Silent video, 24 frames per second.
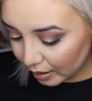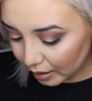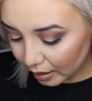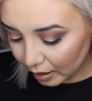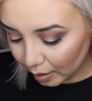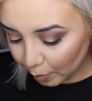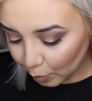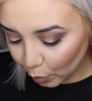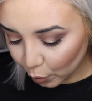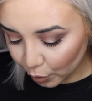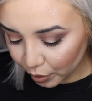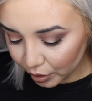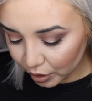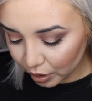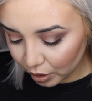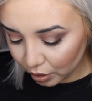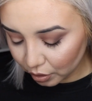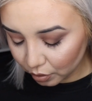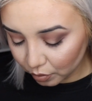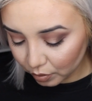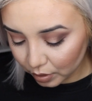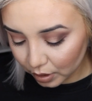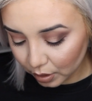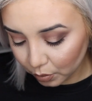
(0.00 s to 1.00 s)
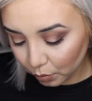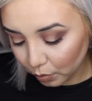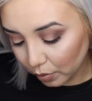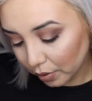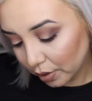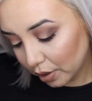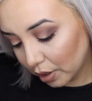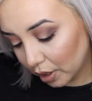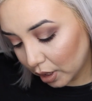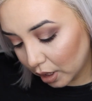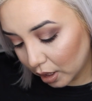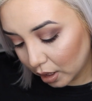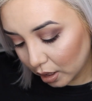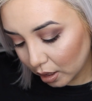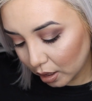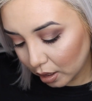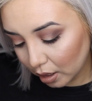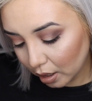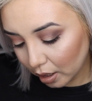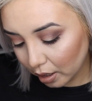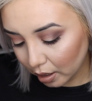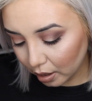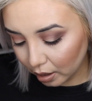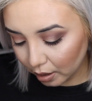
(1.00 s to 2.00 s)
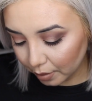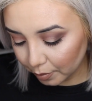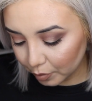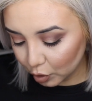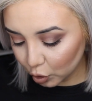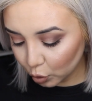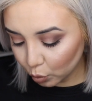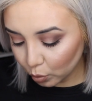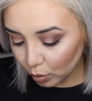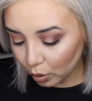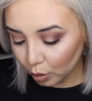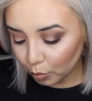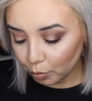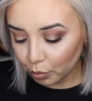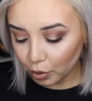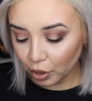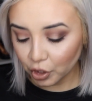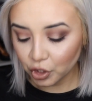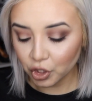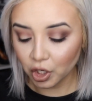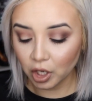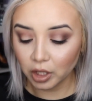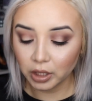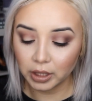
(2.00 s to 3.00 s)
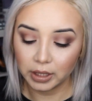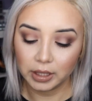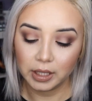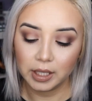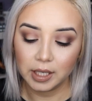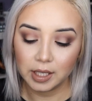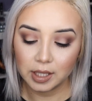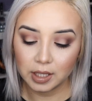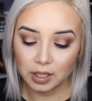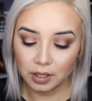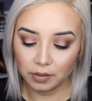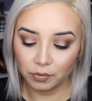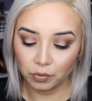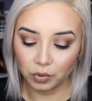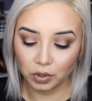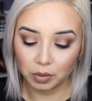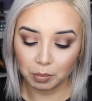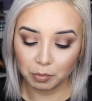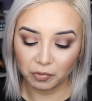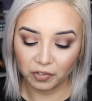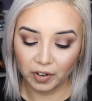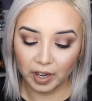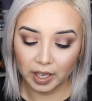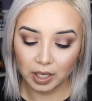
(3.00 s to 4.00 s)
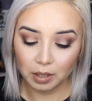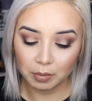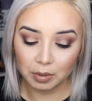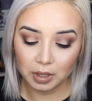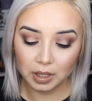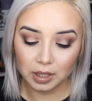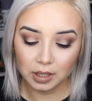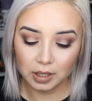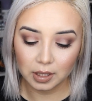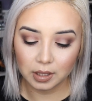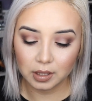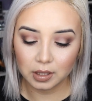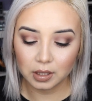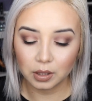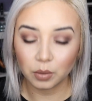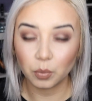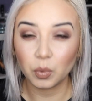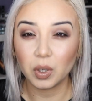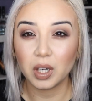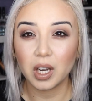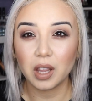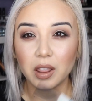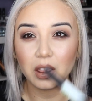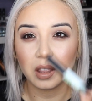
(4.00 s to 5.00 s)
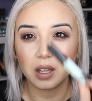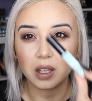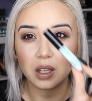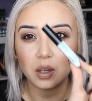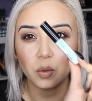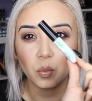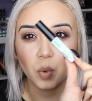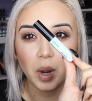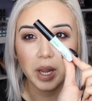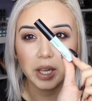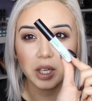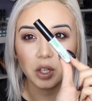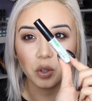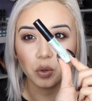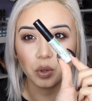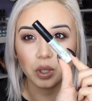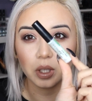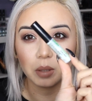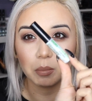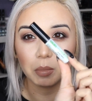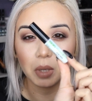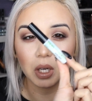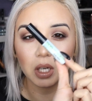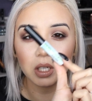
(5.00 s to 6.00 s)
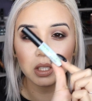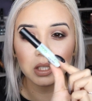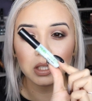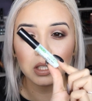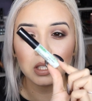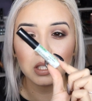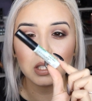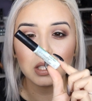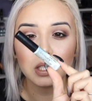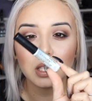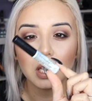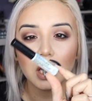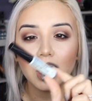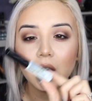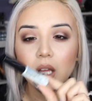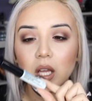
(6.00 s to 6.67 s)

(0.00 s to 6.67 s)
And I'm going to use it with the Duo Brush On Adhesive with Vitamins. It's the one in the white and green box.